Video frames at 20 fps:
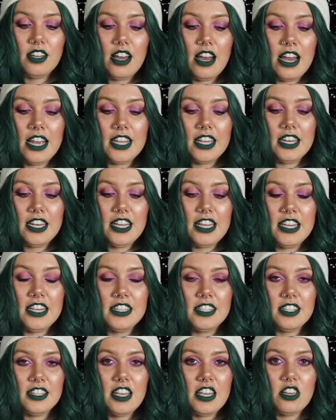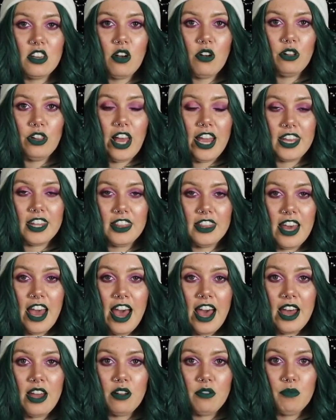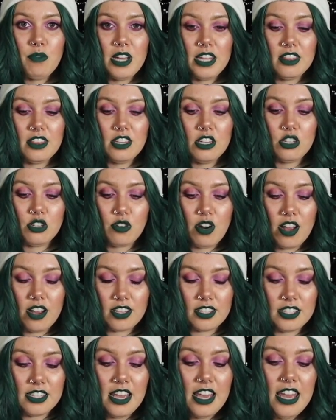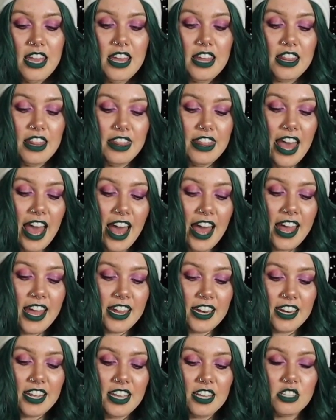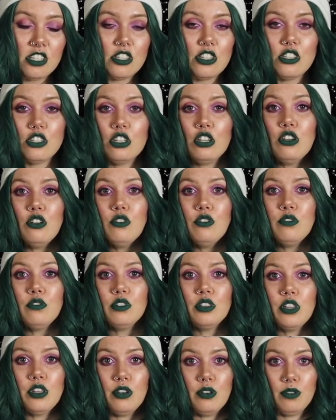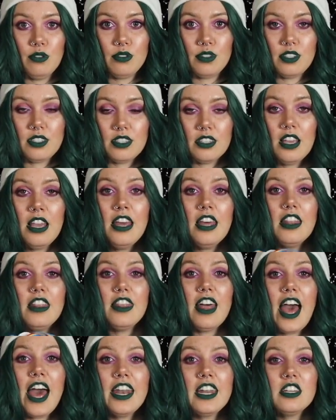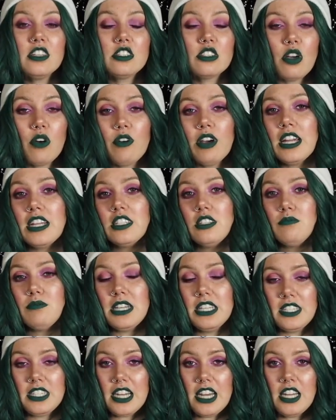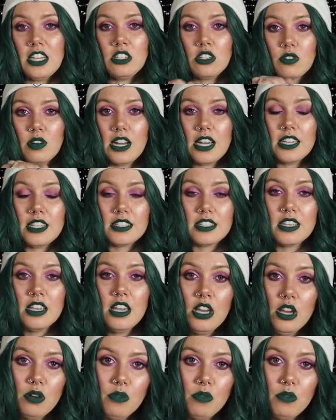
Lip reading: I can easily go like that with the trucks. That is too loose. that is going to be dangerous.